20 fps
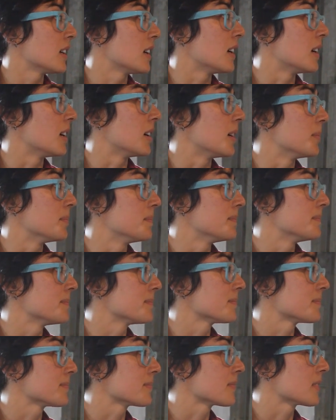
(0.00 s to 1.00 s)

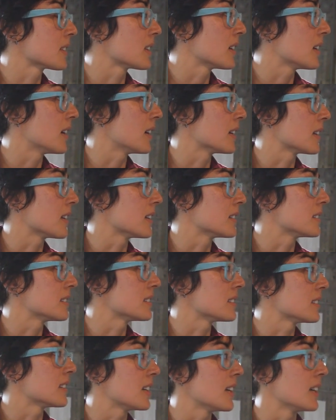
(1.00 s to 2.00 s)
I guess
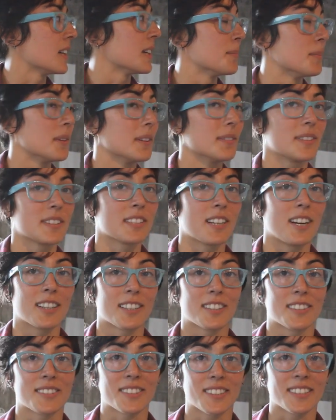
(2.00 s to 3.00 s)
I'm a
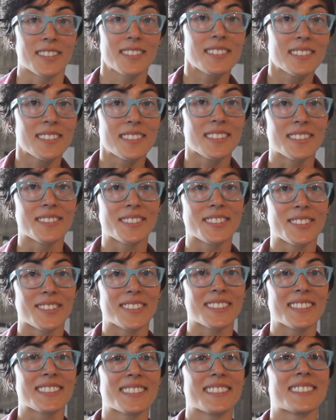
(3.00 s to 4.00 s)
photographer of
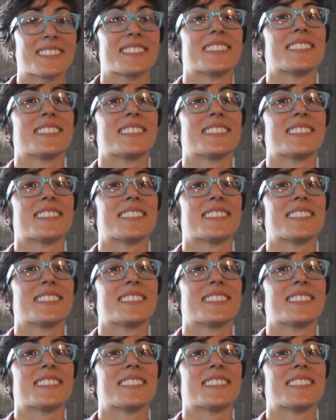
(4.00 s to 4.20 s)
sorts.